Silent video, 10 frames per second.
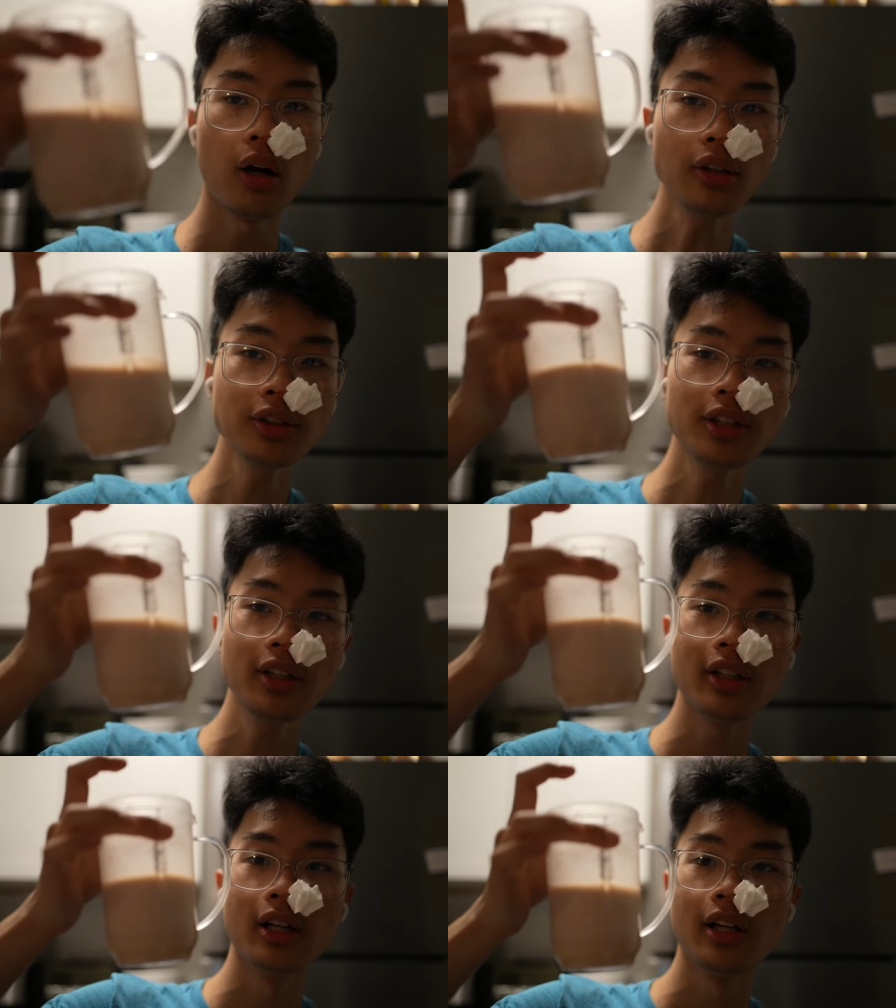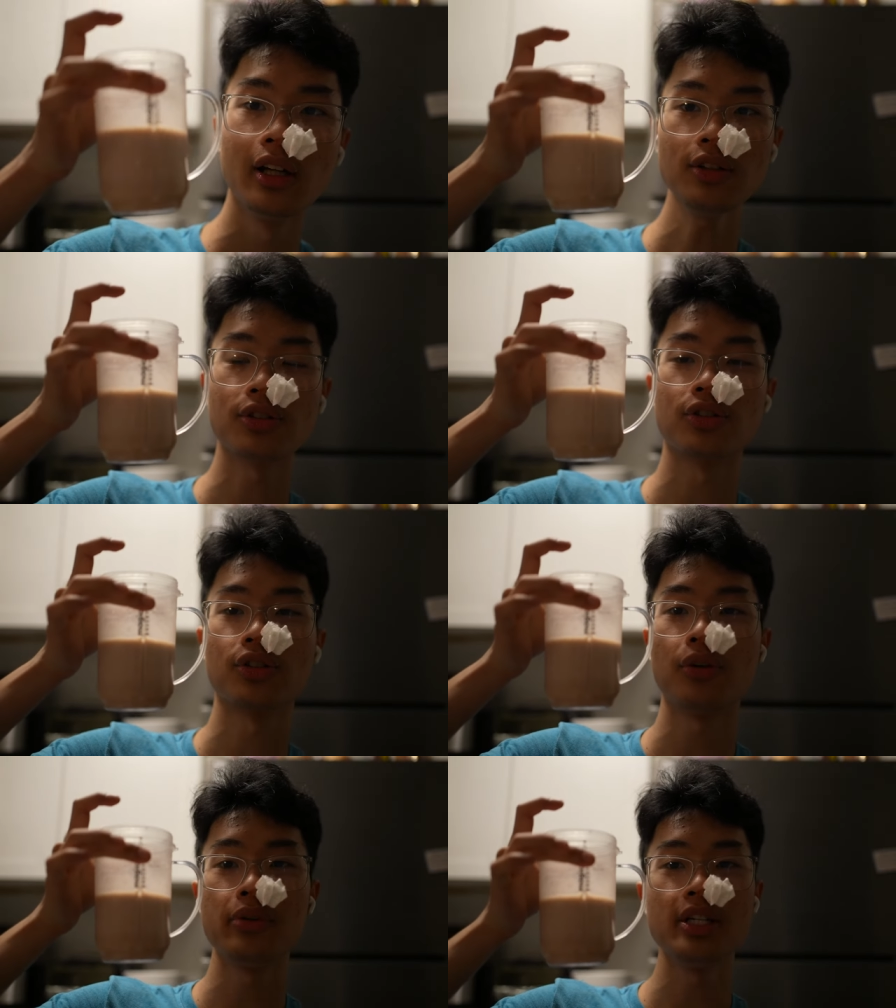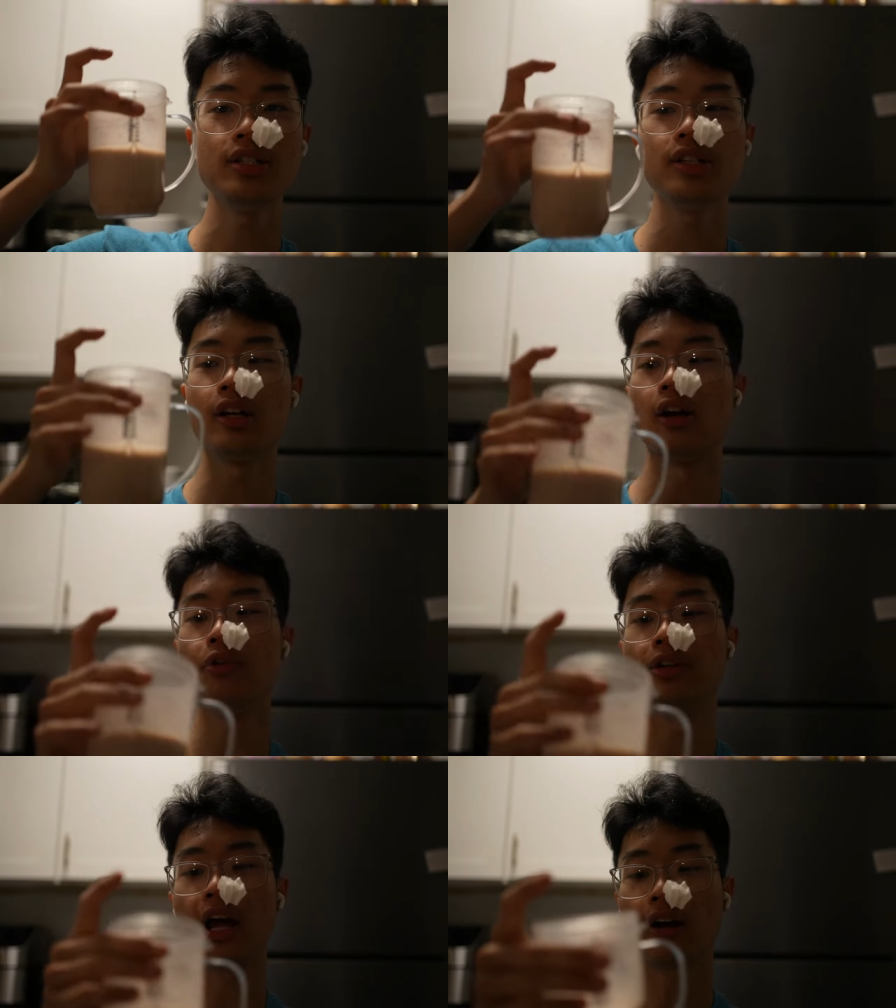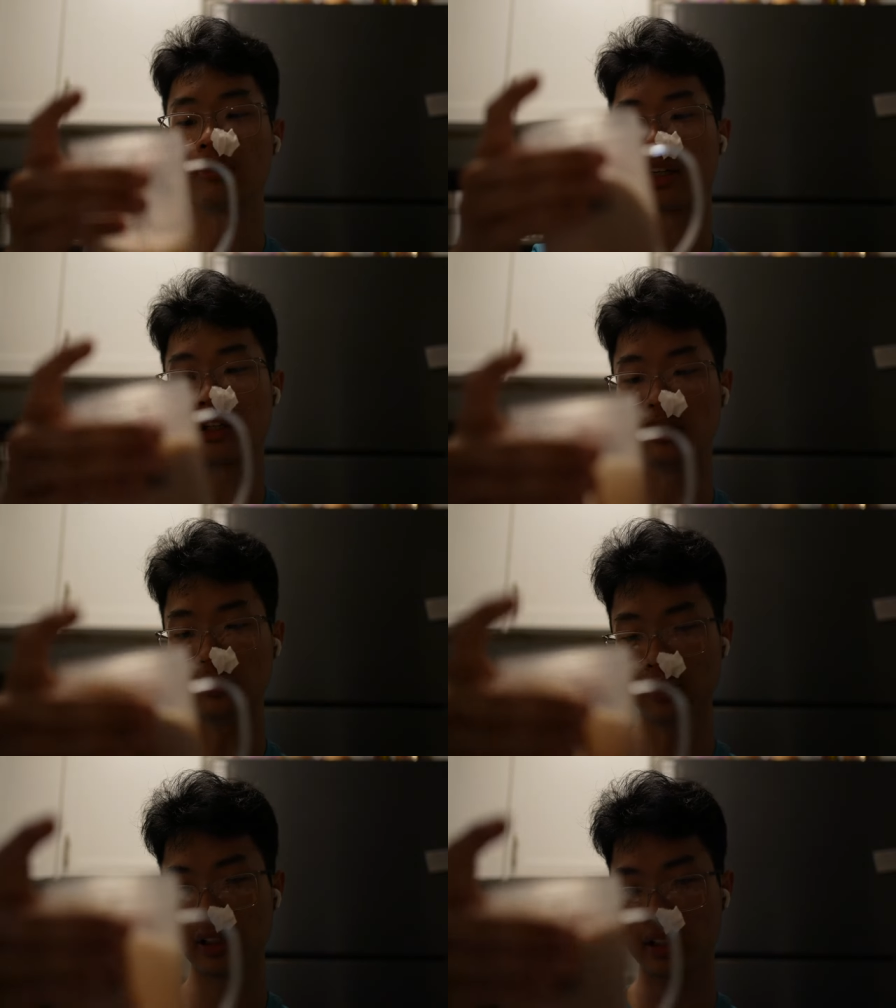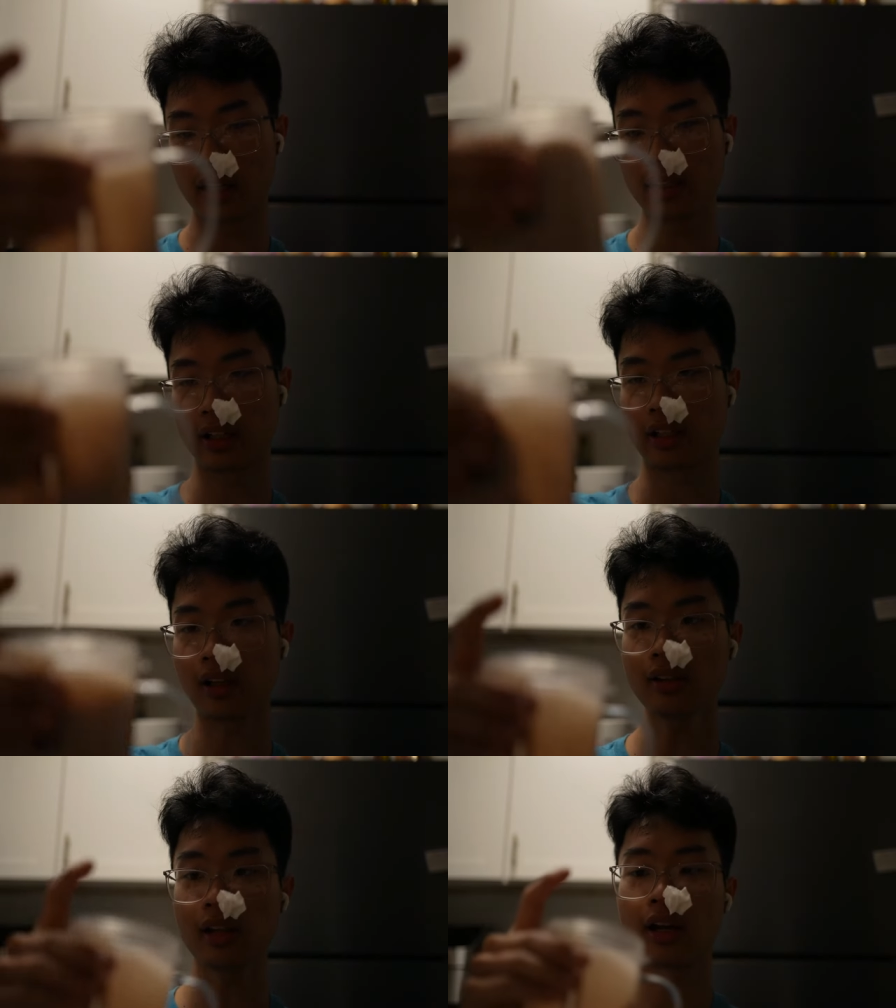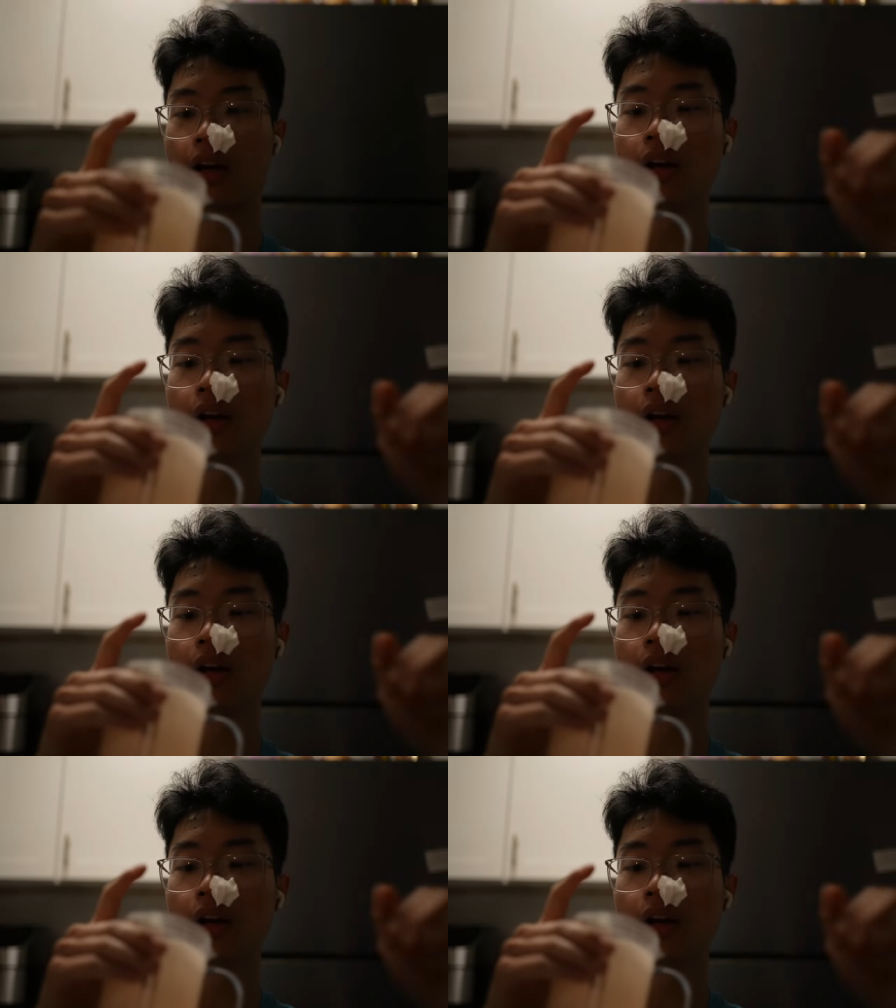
Honestly, this is so easy to go down. Like it literally tastes like nothing.